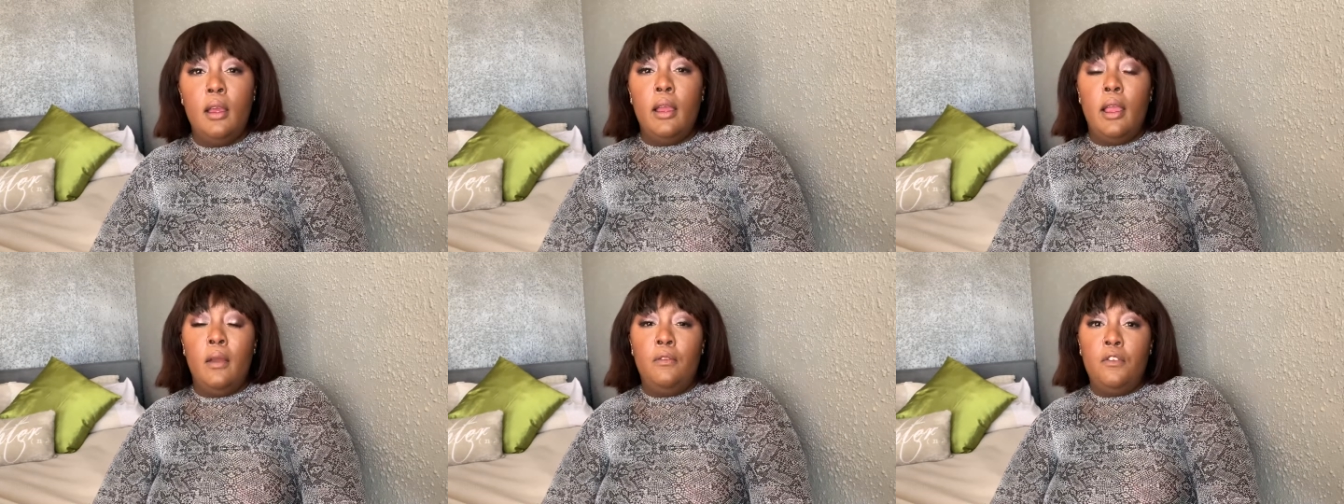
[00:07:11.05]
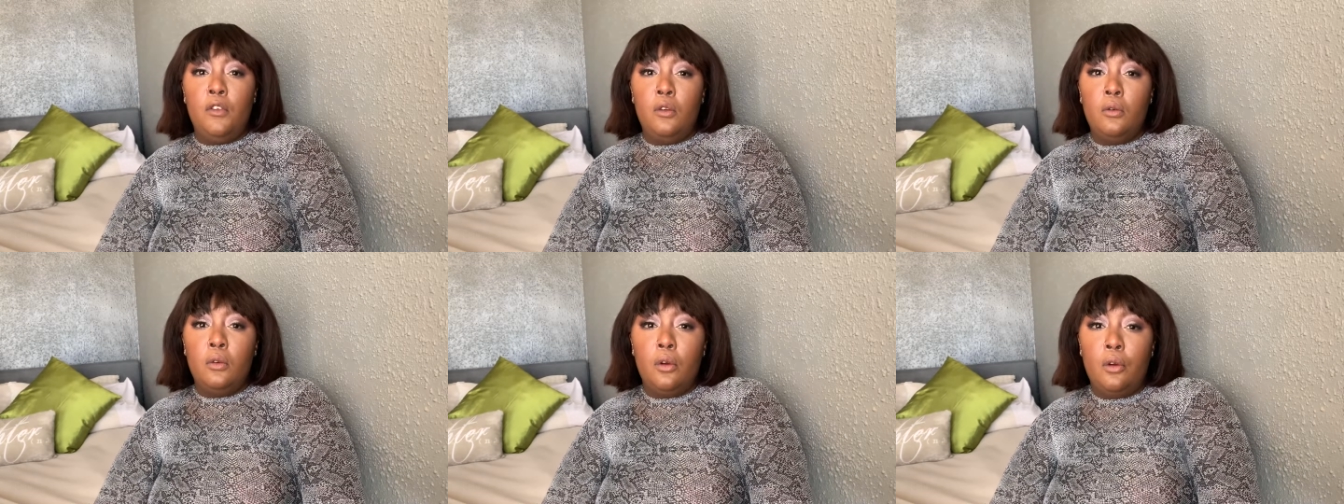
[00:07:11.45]
if
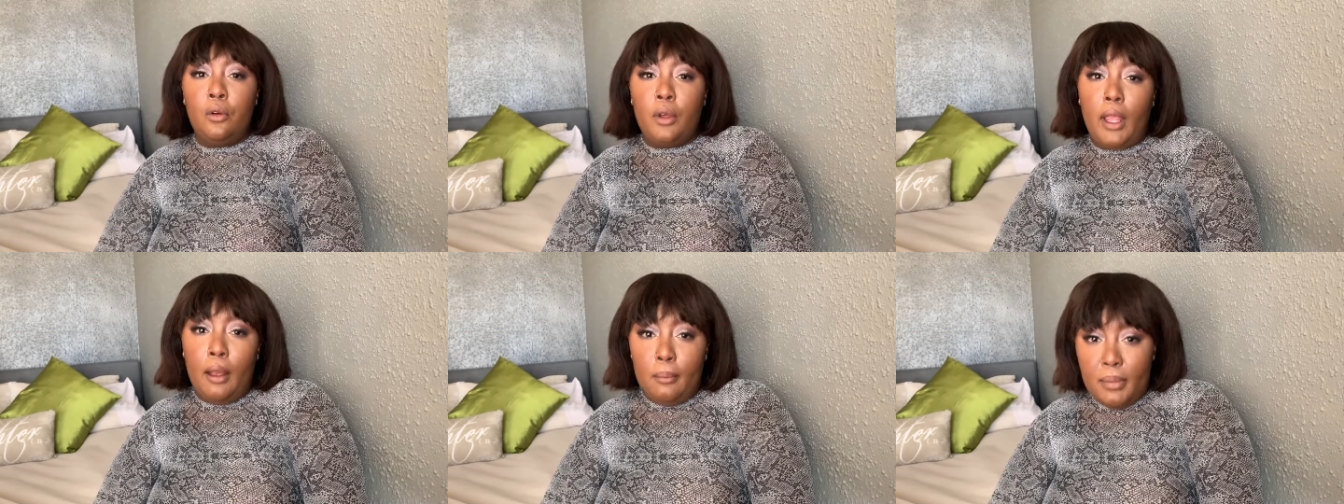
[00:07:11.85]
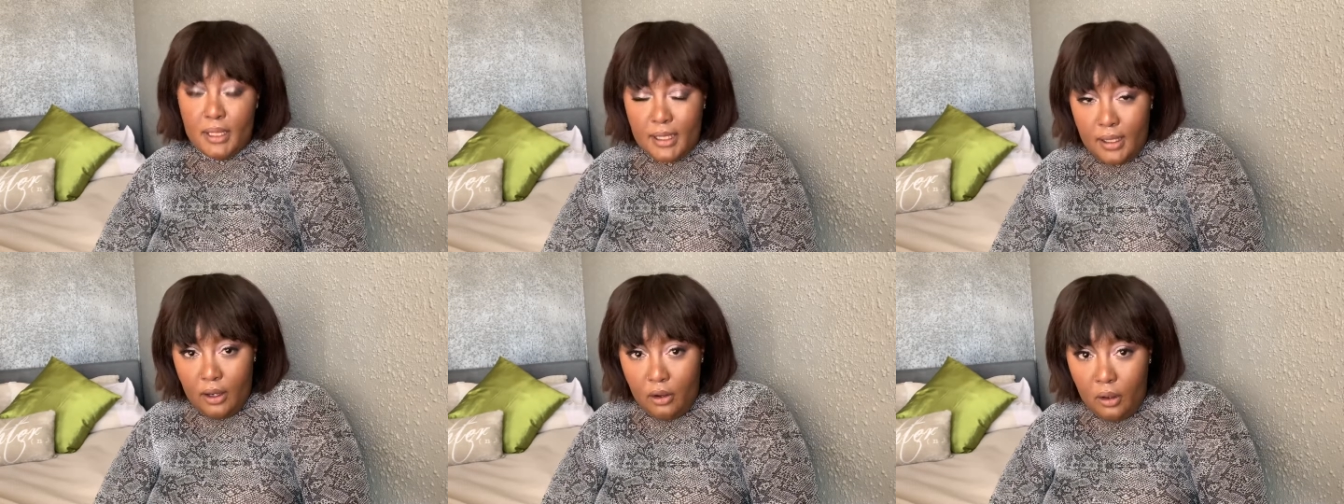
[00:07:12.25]
you know campus
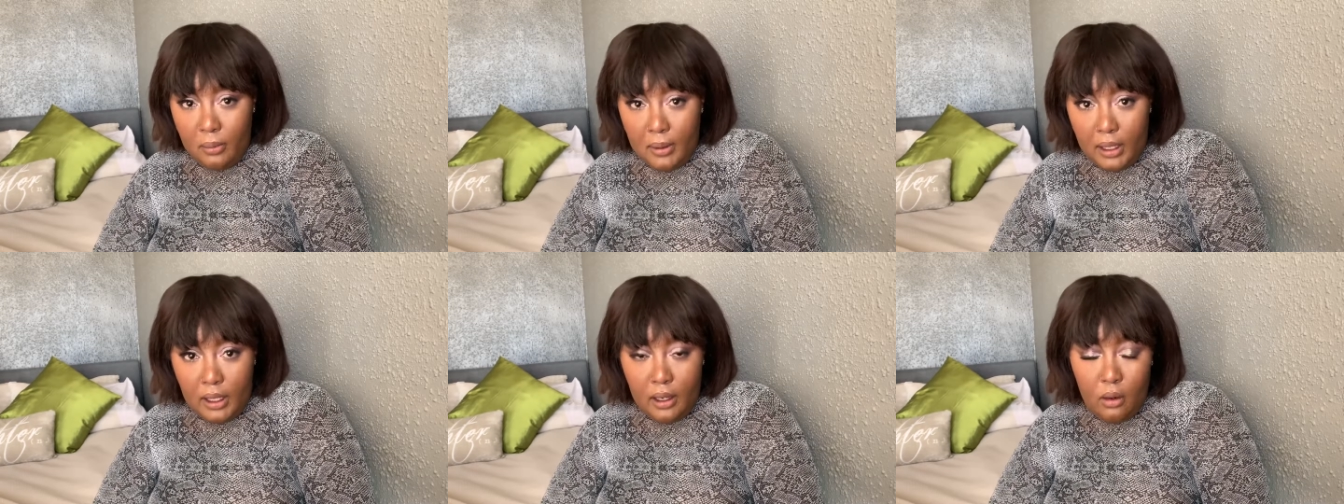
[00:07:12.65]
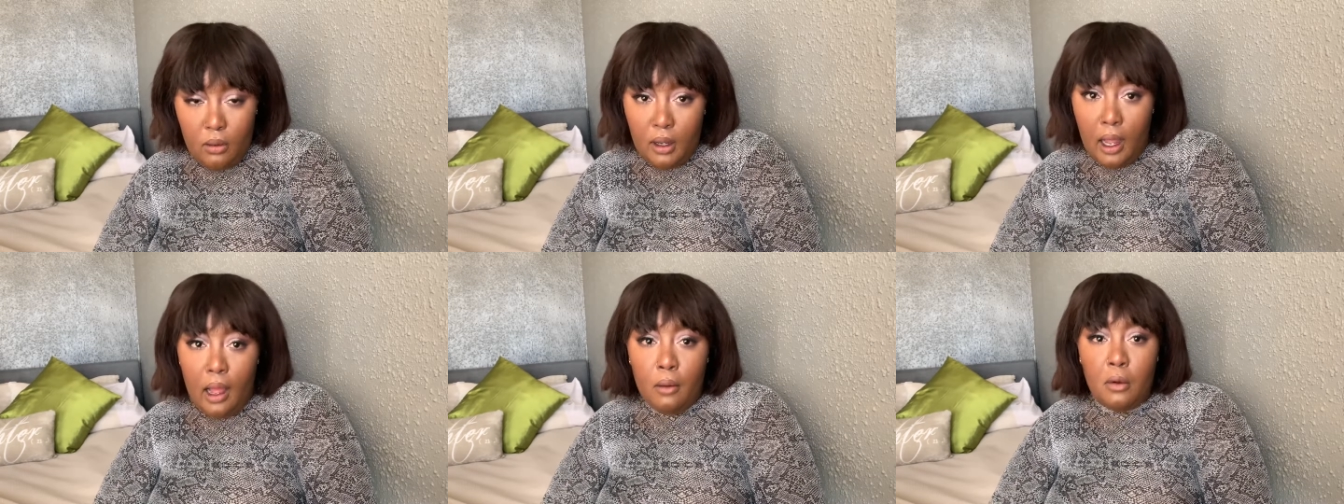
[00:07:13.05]
therapy or
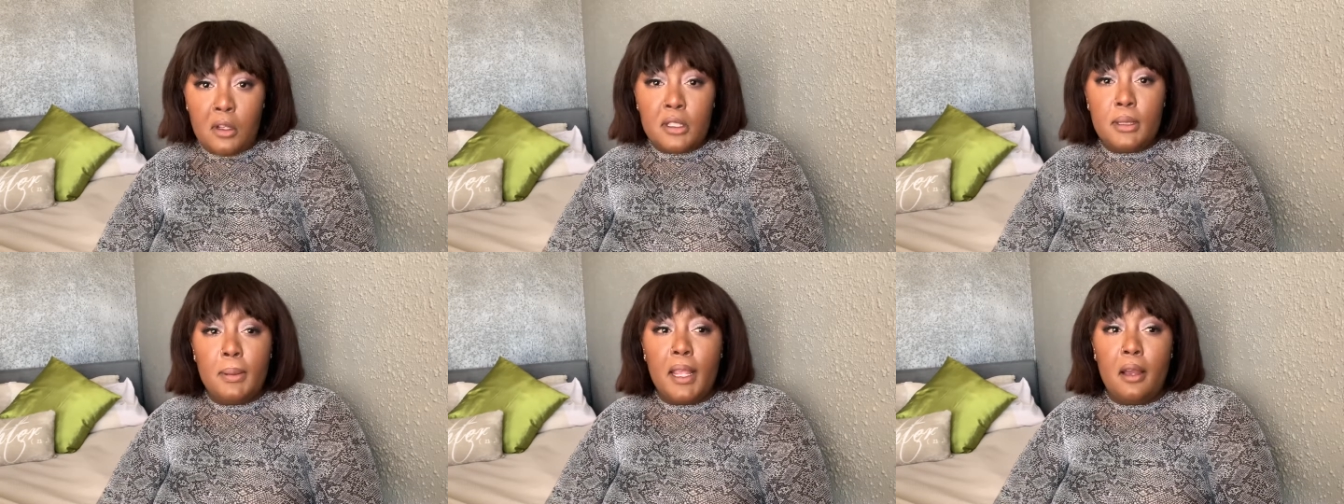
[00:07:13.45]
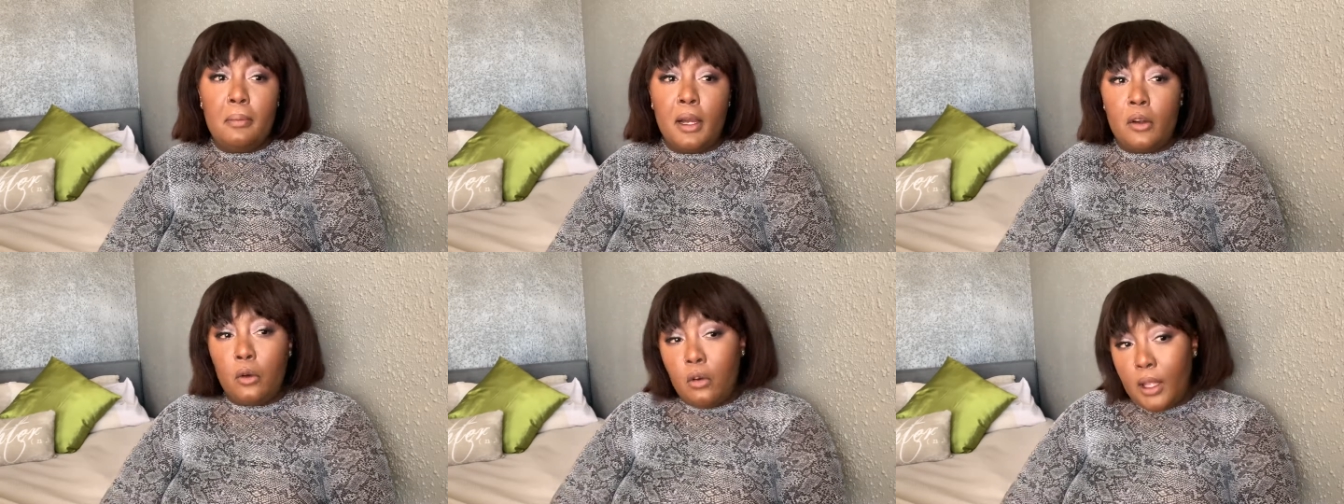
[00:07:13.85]
i won't speak
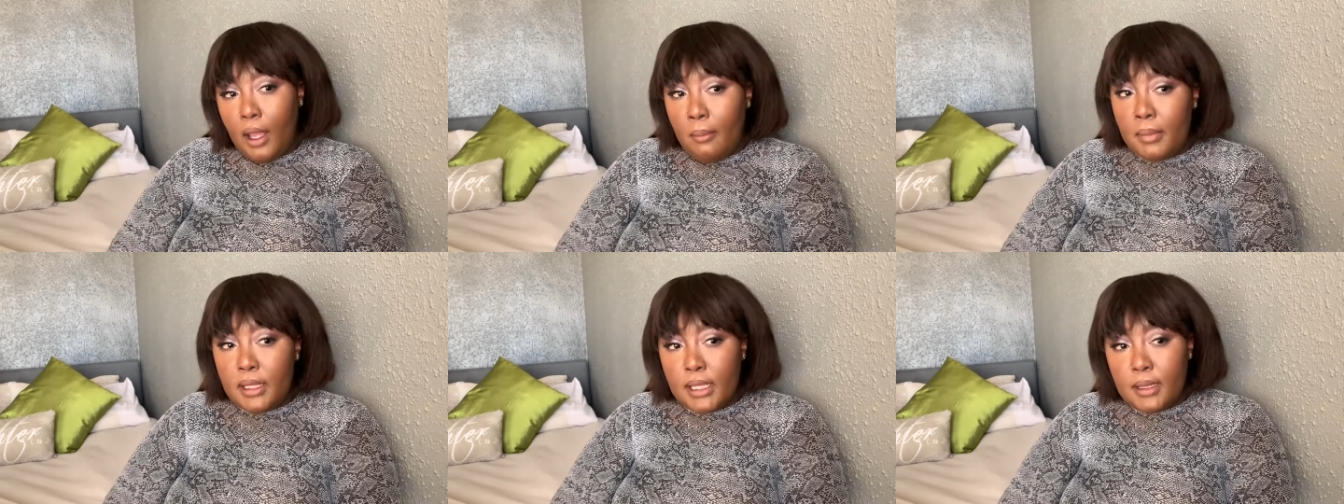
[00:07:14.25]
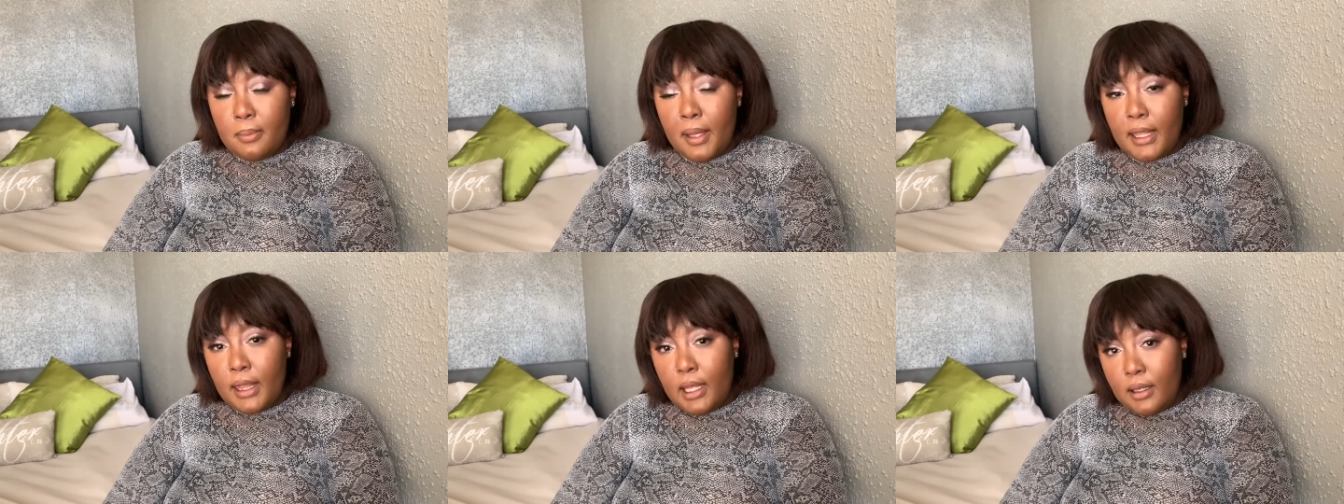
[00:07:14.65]
about all campuses but
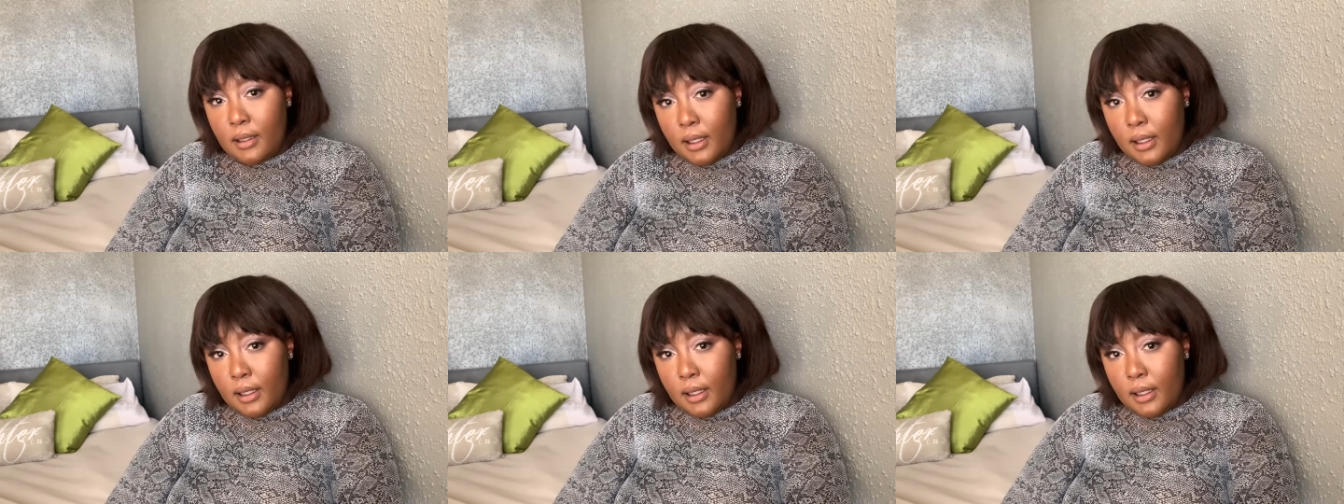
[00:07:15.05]
the,